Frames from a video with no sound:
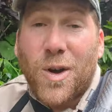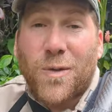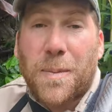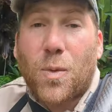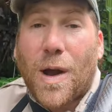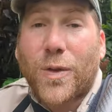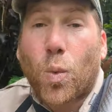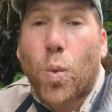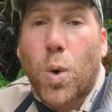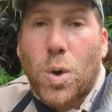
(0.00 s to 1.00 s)
from around the
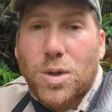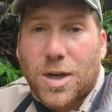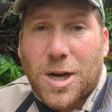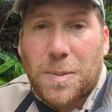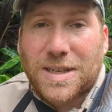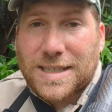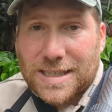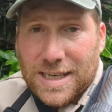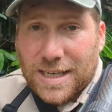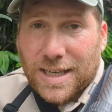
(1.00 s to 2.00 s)
world are coming to
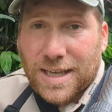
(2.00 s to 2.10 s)
see.